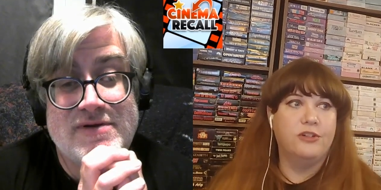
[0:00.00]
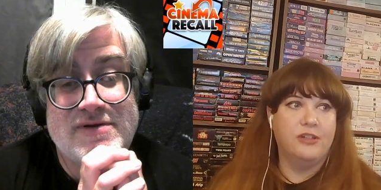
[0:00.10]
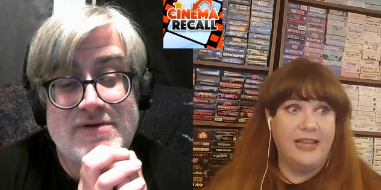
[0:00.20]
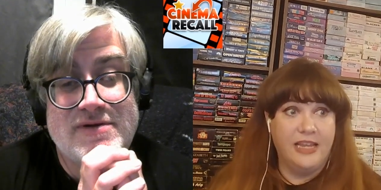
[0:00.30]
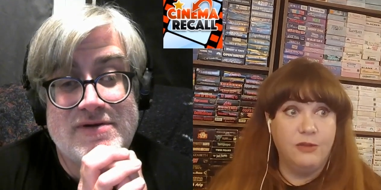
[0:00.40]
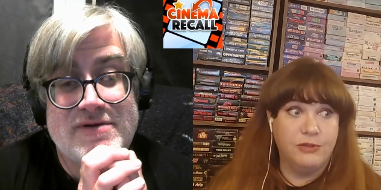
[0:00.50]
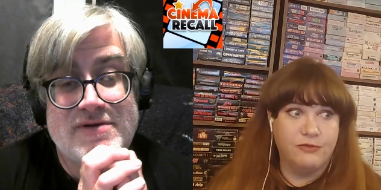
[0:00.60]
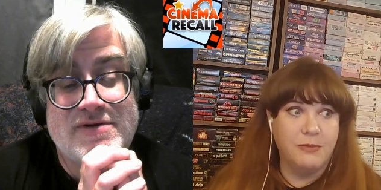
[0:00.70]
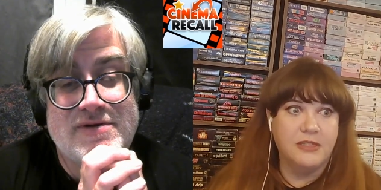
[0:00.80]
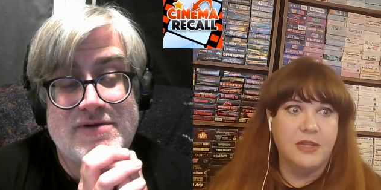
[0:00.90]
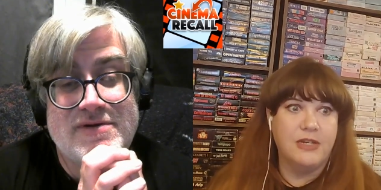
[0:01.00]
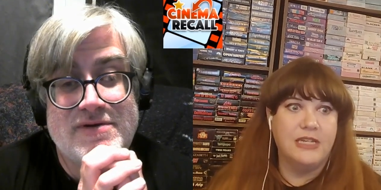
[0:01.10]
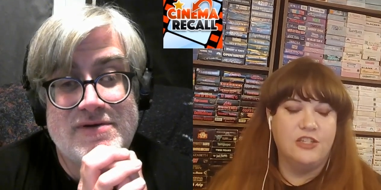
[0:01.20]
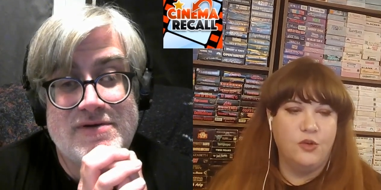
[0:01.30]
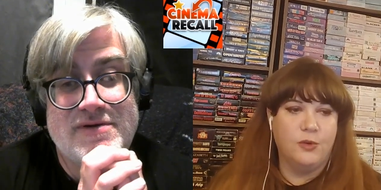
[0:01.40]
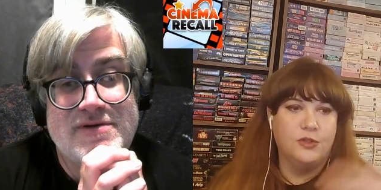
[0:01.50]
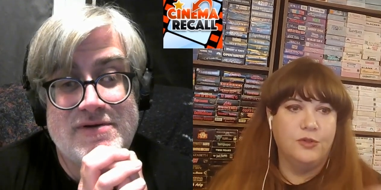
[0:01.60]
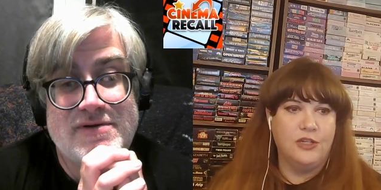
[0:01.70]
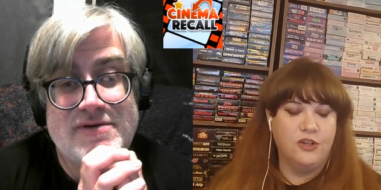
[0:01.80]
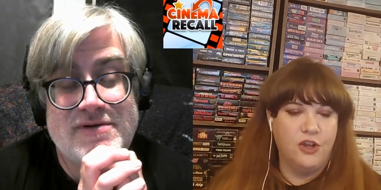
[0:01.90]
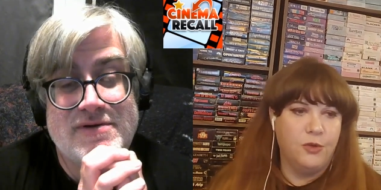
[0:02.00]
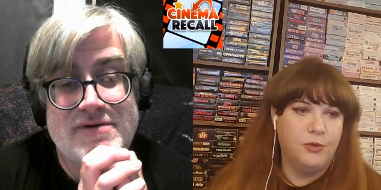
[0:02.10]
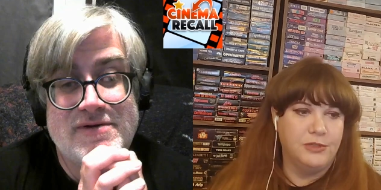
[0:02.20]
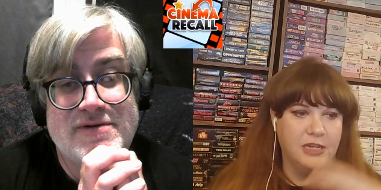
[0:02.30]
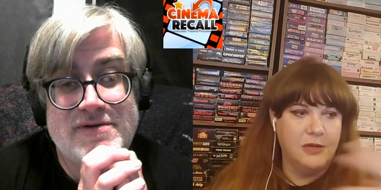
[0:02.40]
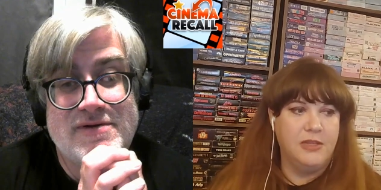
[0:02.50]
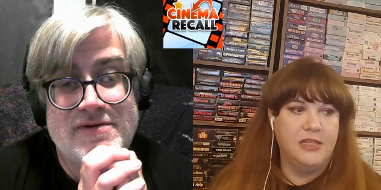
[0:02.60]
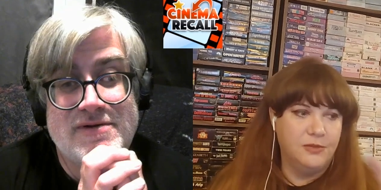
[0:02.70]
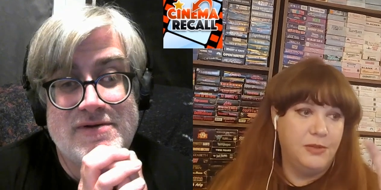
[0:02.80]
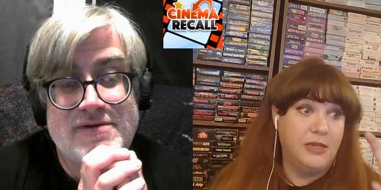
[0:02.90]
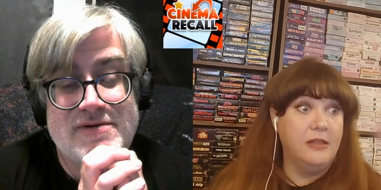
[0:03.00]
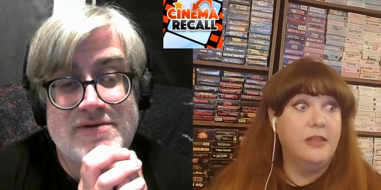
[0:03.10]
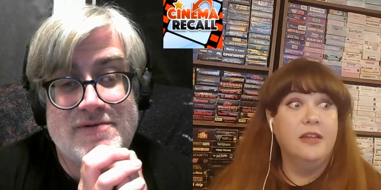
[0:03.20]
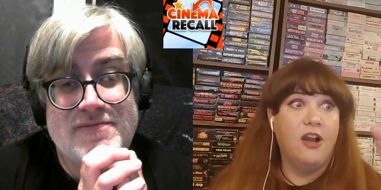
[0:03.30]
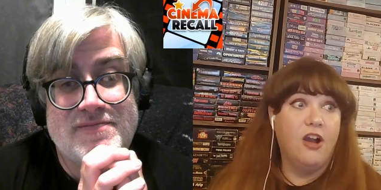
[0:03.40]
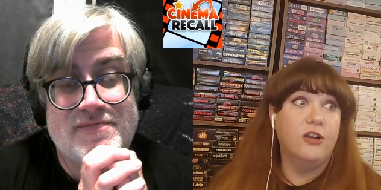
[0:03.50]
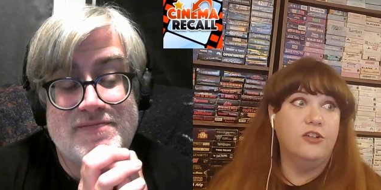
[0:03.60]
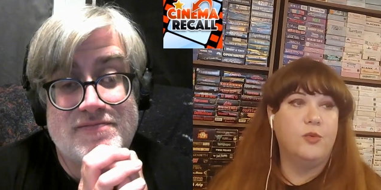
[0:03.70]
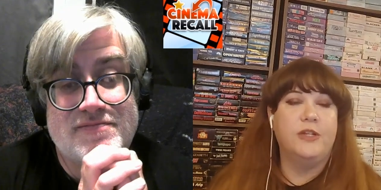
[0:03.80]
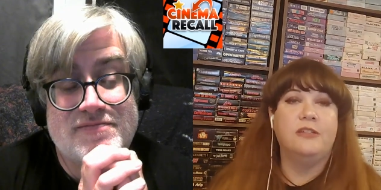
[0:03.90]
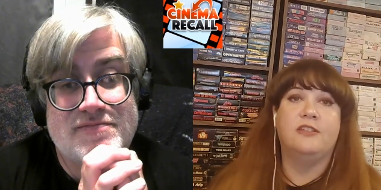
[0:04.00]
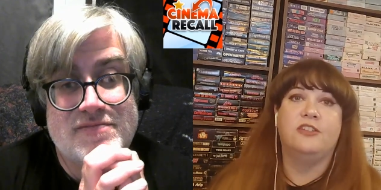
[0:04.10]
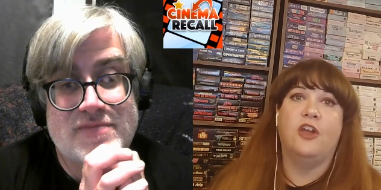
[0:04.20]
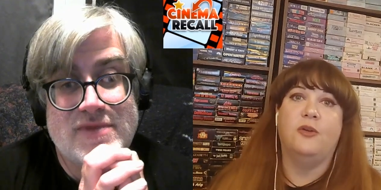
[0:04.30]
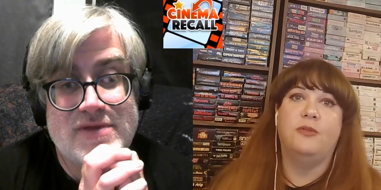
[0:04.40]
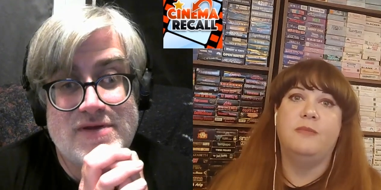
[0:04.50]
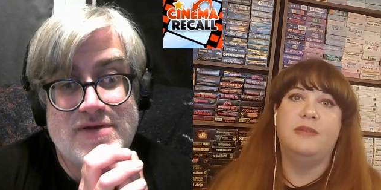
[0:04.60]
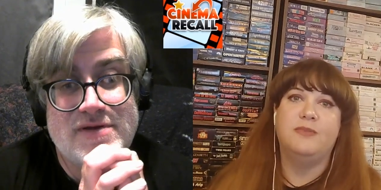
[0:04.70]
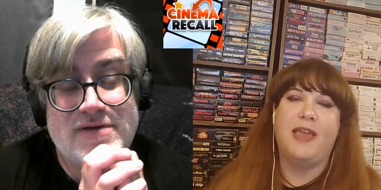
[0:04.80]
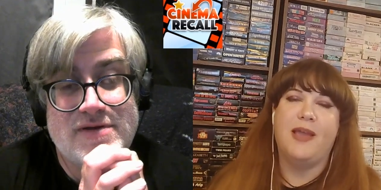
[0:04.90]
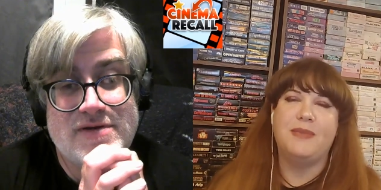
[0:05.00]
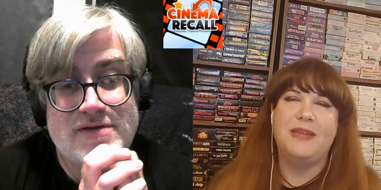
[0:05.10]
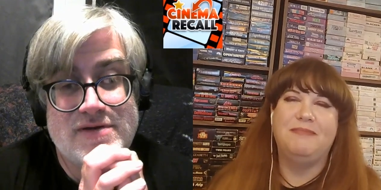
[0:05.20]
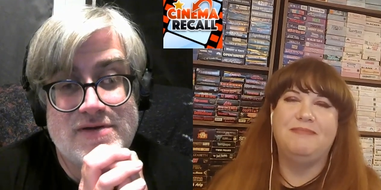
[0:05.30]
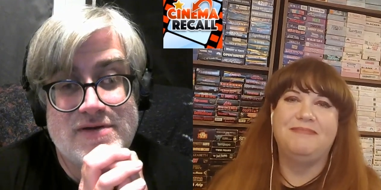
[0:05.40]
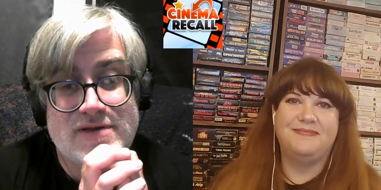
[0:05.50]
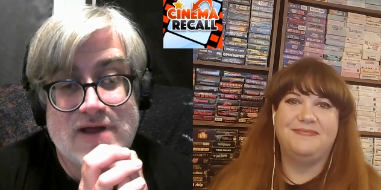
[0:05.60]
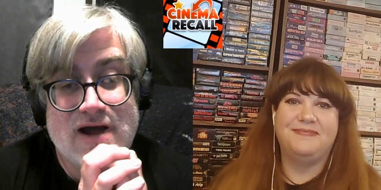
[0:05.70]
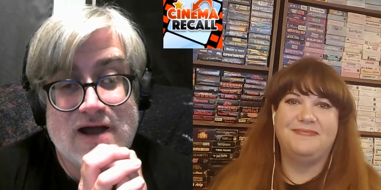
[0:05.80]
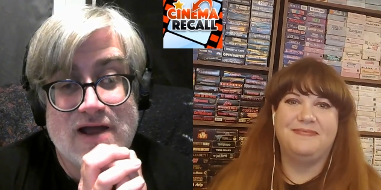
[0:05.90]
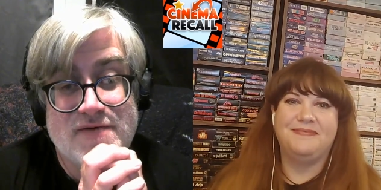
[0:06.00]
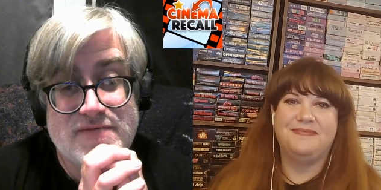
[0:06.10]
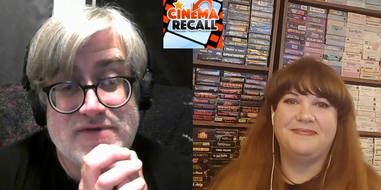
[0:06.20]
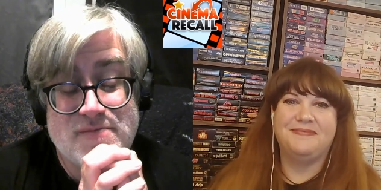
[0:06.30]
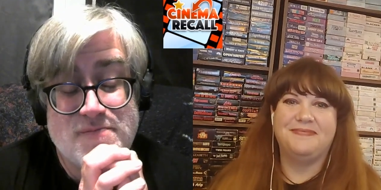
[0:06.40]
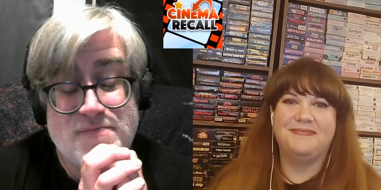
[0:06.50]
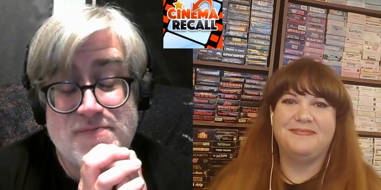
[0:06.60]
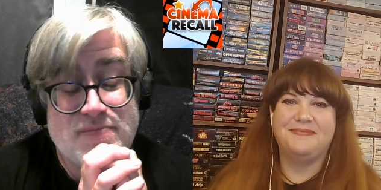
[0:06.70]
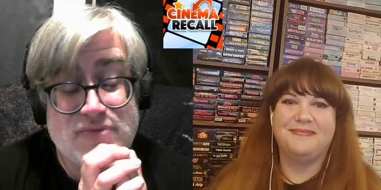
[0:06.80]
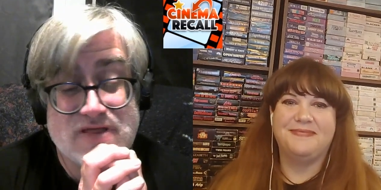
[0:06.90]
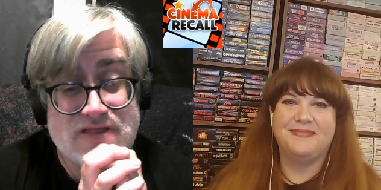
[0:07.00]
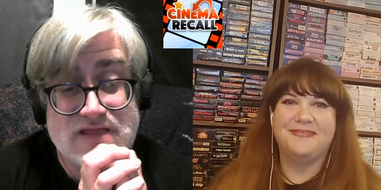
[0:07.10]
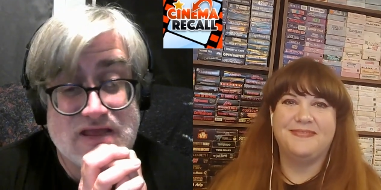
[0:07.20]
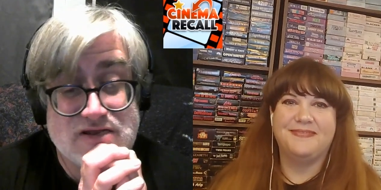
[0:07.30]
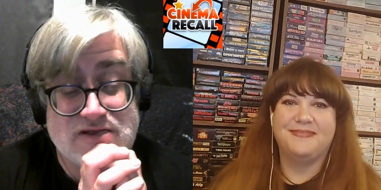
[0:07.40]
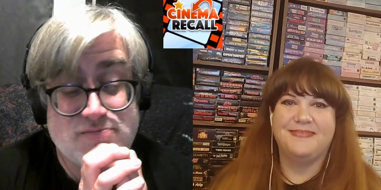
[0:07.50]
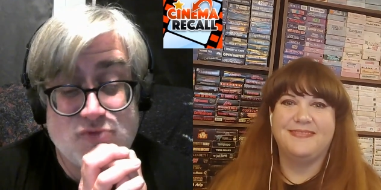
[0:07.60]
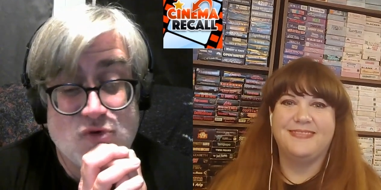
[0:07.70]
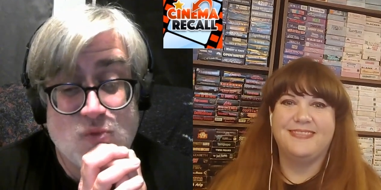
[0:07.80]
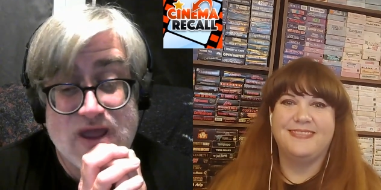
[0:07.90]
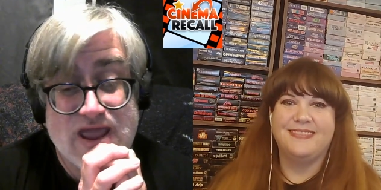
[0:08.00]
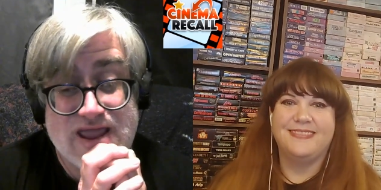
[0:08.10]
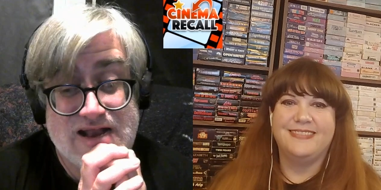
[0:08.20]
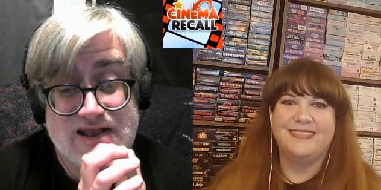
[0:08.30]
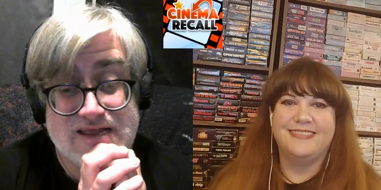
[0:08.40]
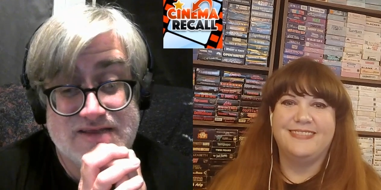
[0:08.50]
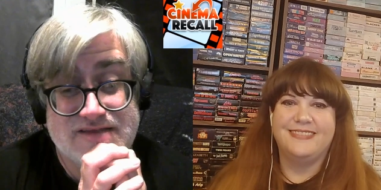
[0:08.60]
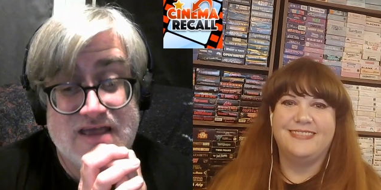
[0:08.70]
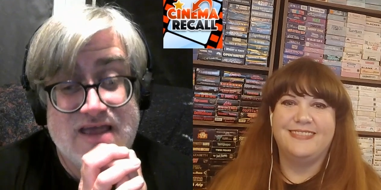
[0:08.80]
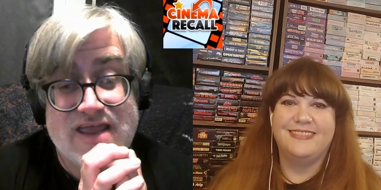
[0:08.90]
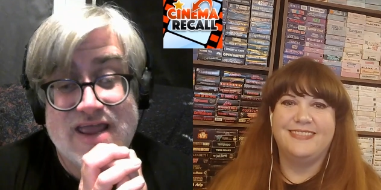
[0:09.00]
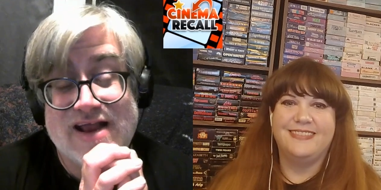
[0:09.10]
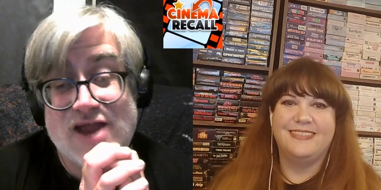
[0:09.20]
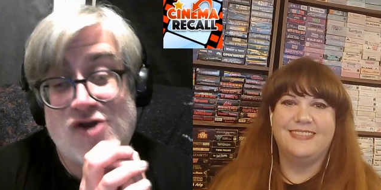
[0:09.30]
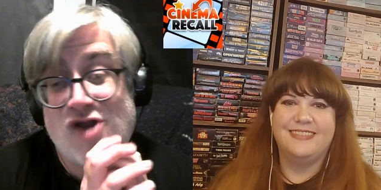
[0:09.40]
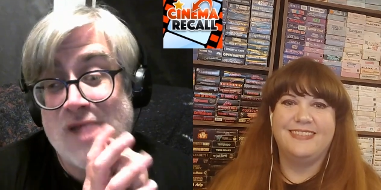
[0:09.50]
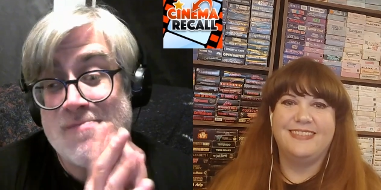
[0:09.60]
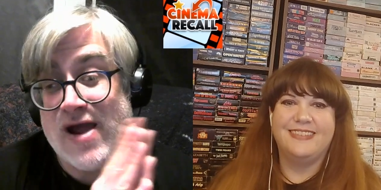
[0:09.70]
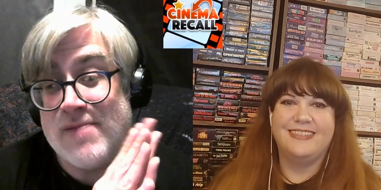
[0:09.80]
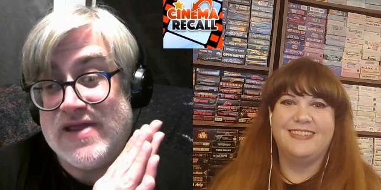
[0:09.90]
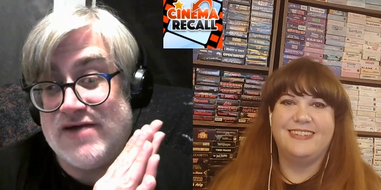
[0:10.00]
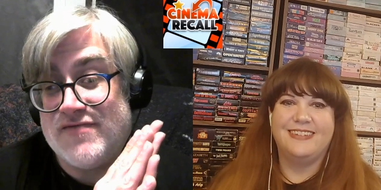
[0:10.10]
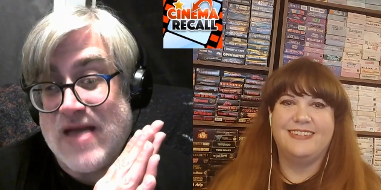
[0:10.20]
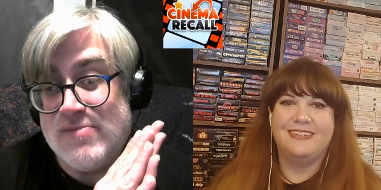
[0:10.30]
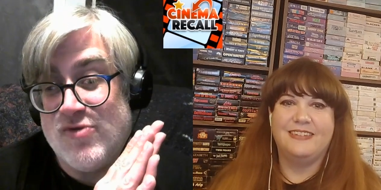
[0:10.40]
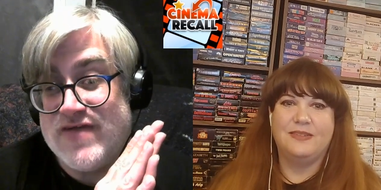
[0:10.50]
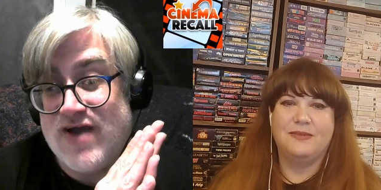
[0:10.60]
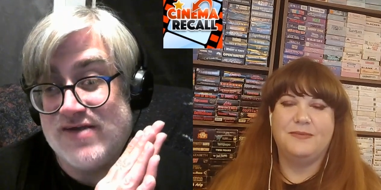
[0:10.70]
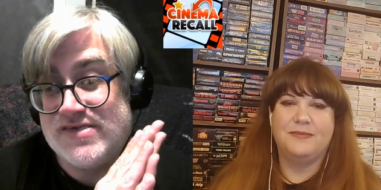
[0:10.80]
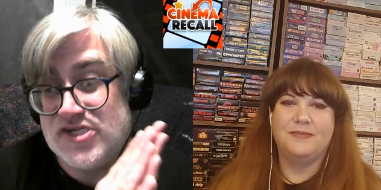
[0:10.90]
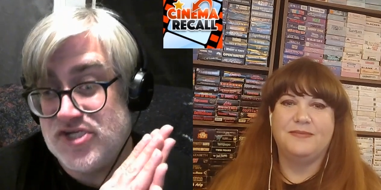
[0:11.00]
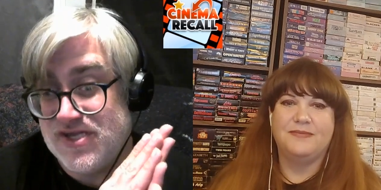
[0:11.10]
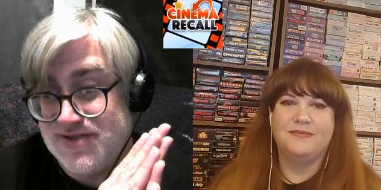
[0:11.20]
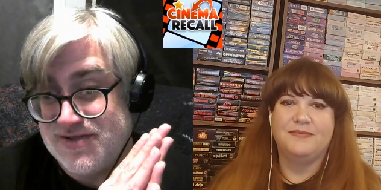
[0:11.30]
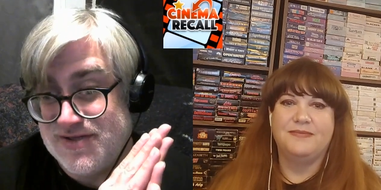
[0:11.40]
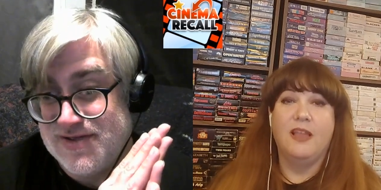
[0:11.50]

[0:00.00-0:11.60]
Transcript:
Speaker 1: looked like it was from the 70s. And you also didn't know there was going to be this big hard twist. So that makes me happy.
Speaker 2: Yeah, completely like blown away because it, it kind of reminded me of that movie Audition.